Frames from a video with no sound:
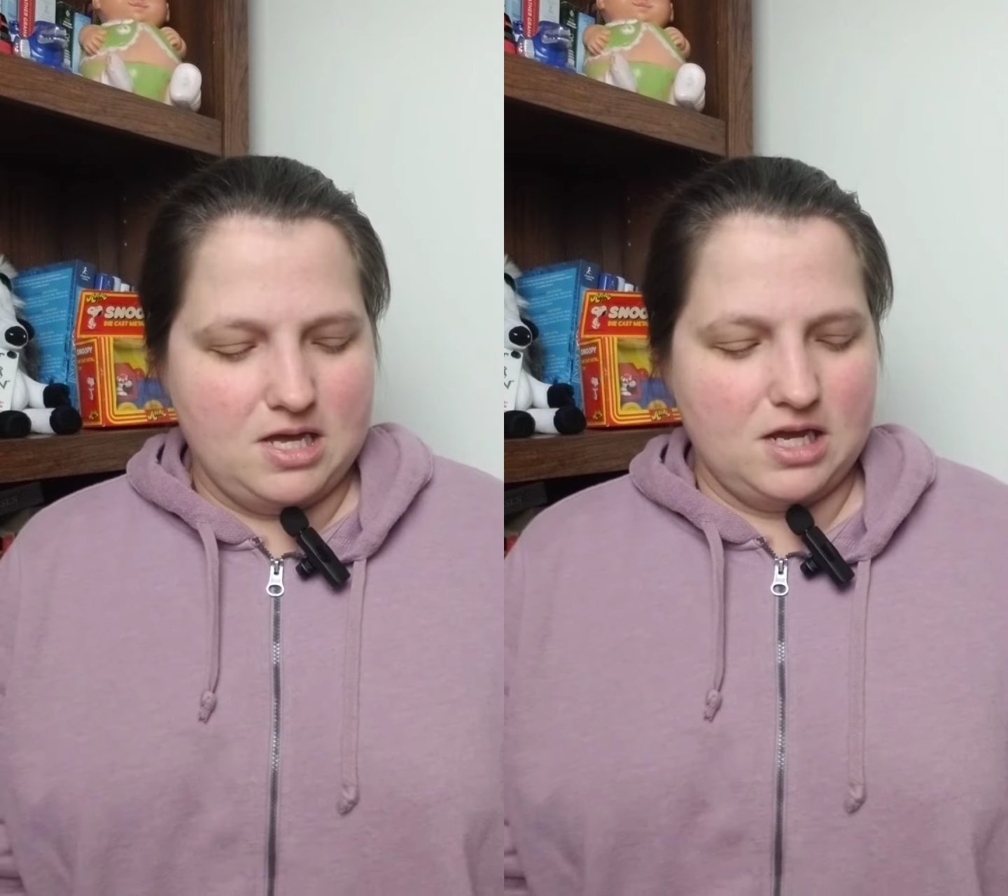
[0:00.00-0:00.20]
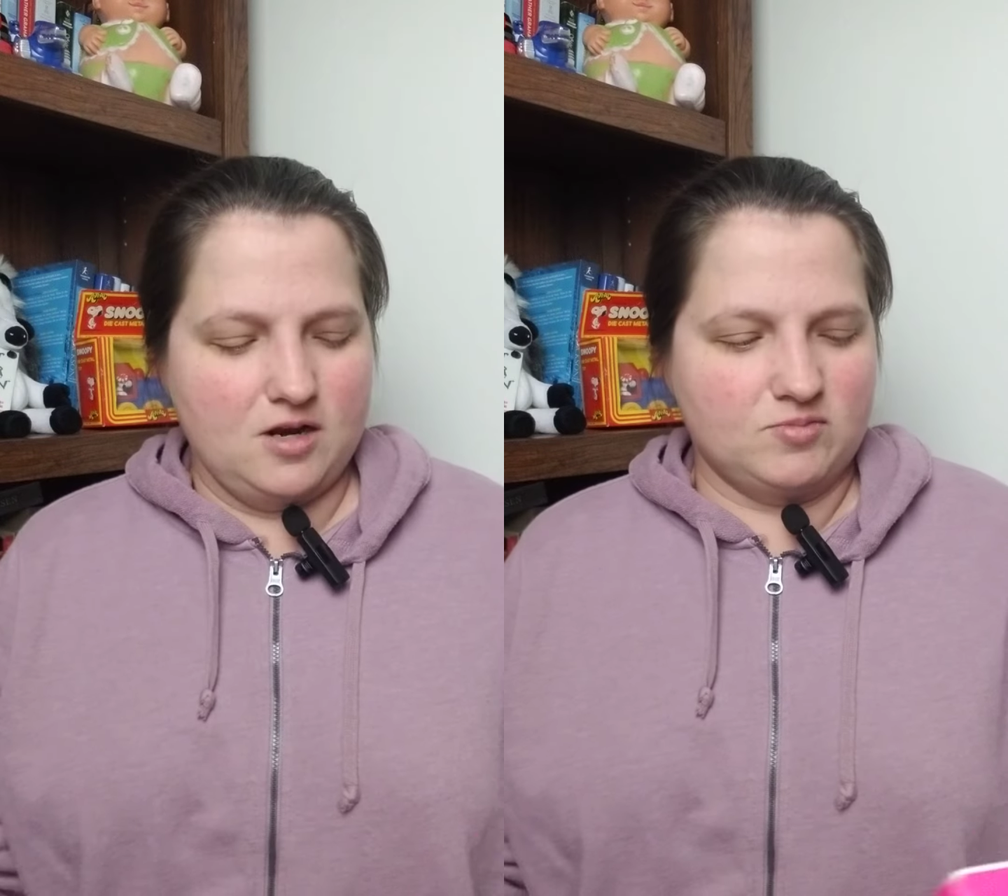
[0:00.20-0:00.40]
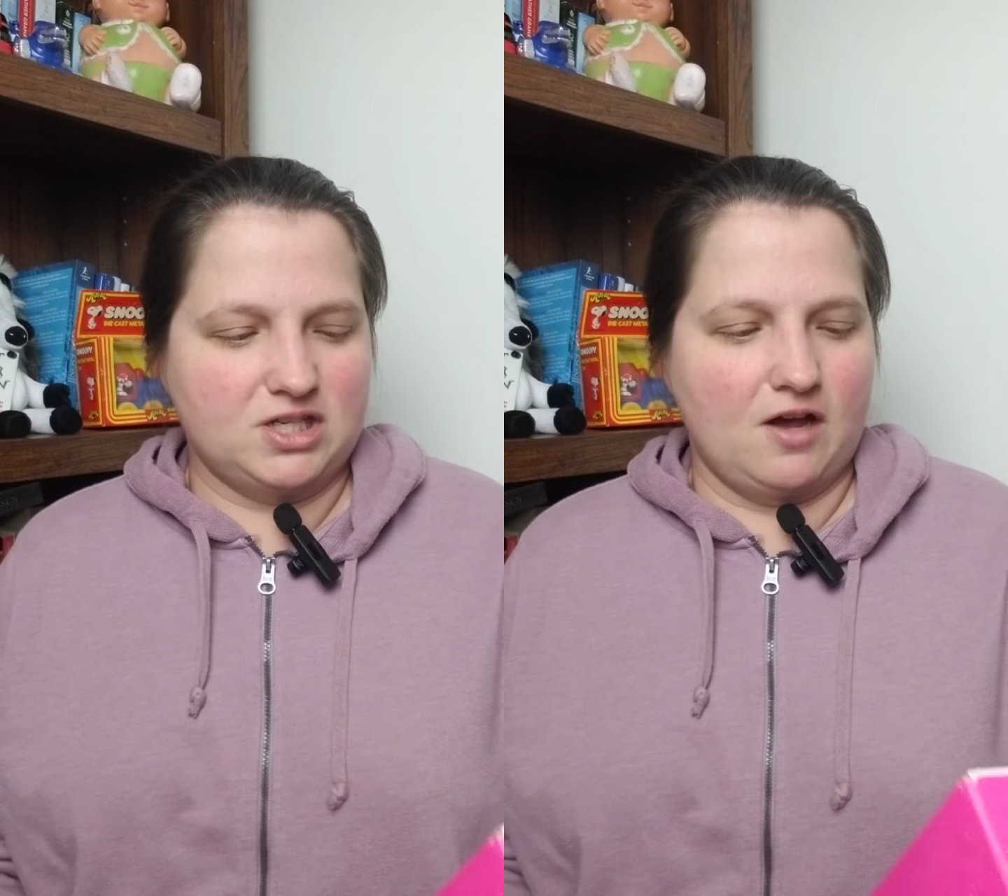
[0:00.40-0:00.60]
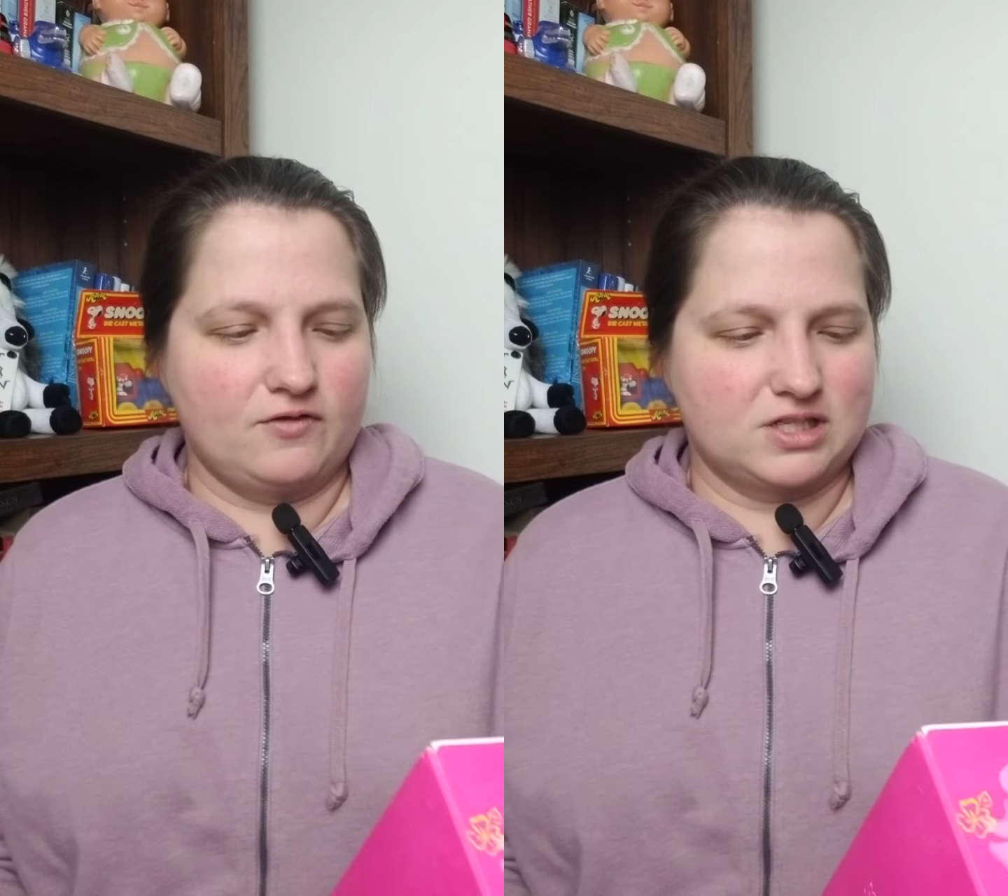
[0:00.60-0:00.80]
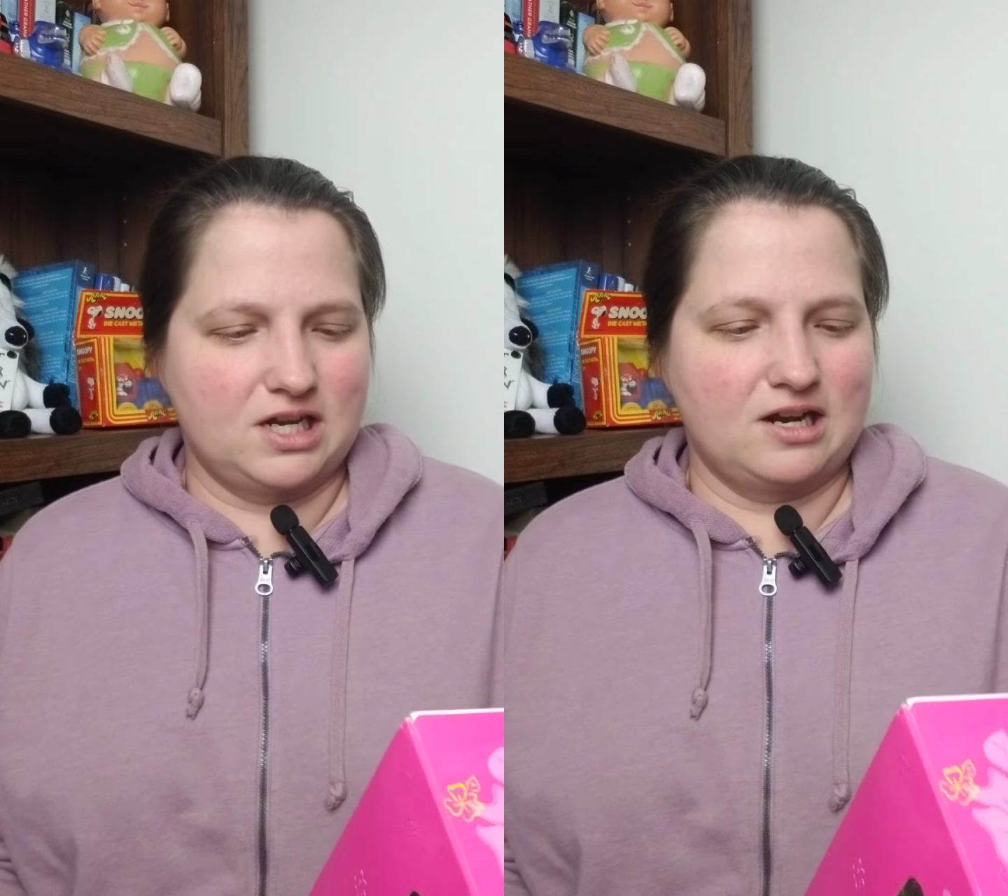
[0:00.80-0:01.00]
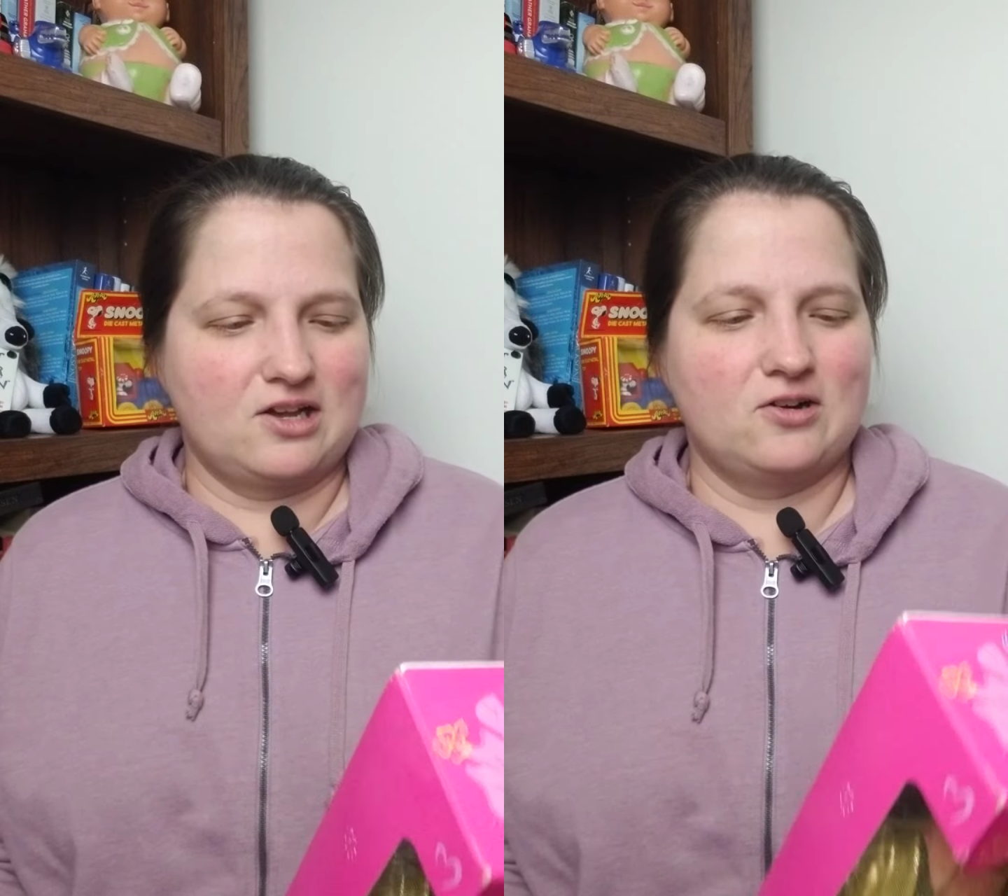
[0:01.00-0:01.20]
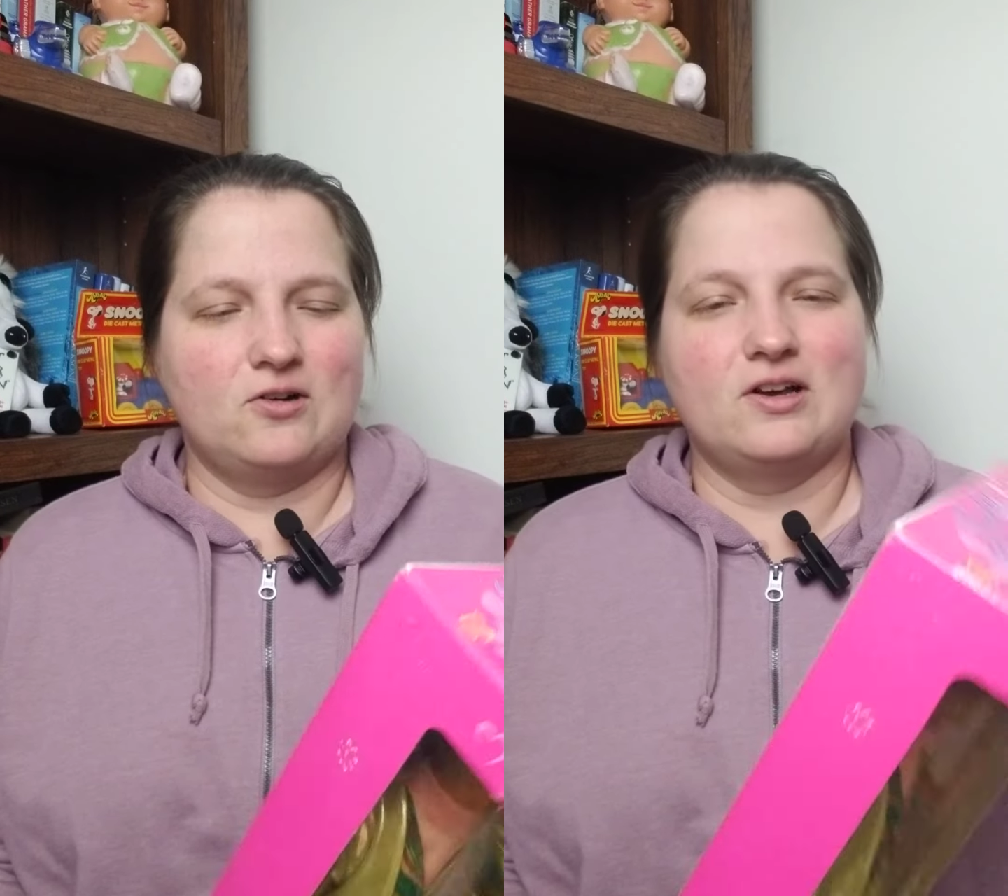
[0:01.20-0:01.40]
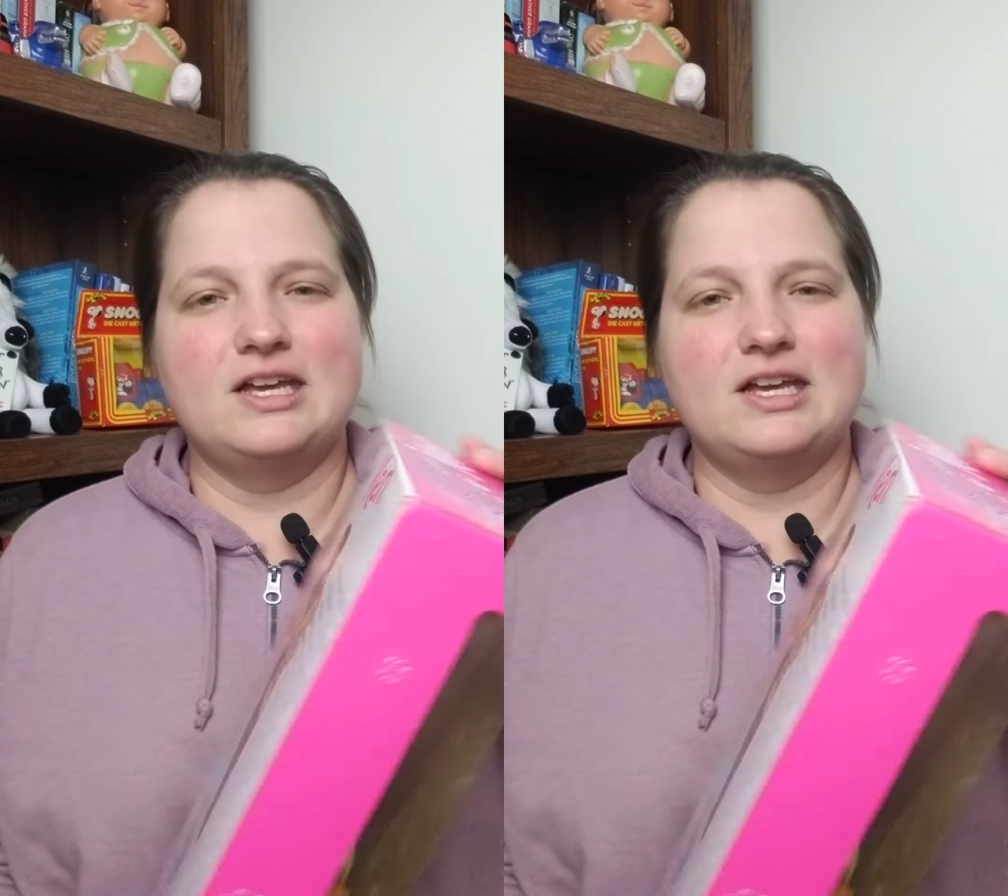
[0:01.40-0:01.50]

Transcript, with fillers: Ken himself was kind of cool.